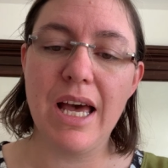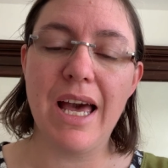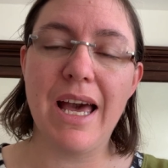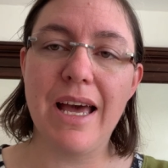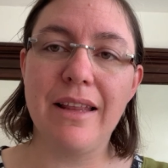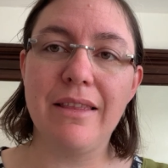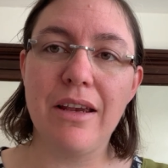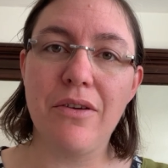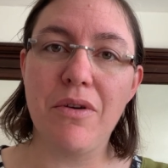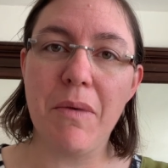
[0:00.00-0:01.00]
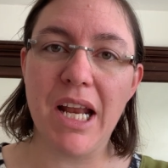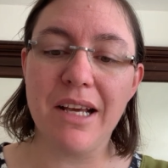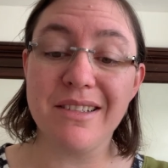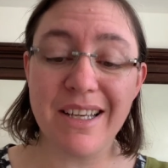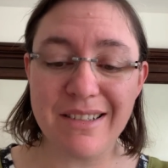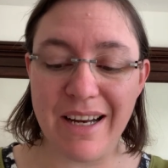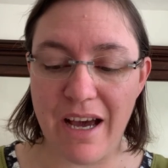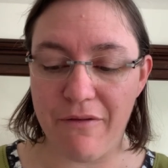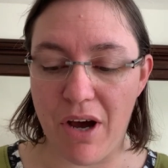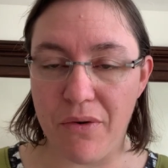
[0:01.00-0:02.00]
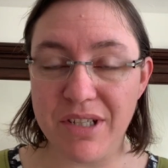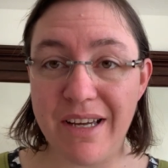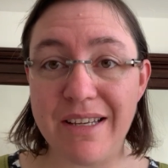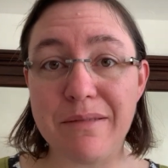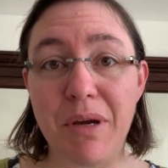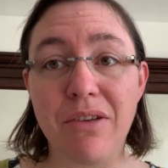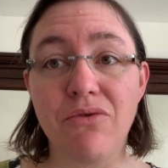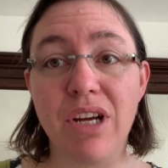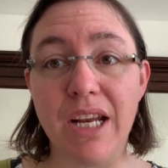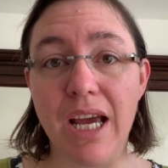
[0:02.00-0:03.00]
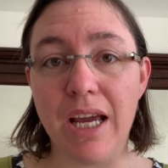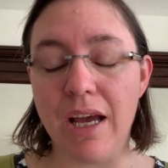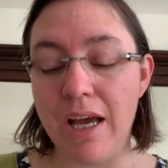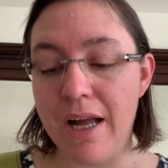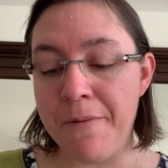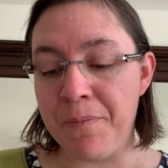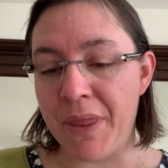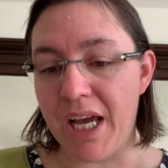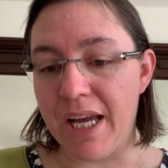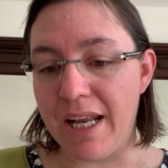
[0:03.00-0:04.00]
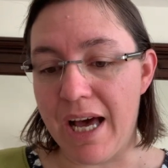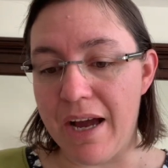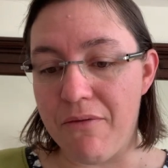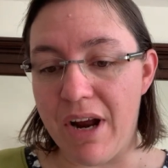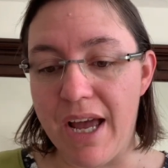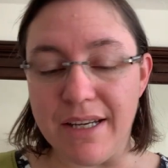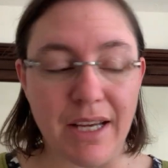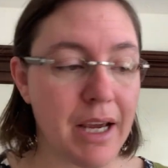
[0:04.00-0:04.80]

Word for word: and the remaining six and a half hours I spent reading. And I read,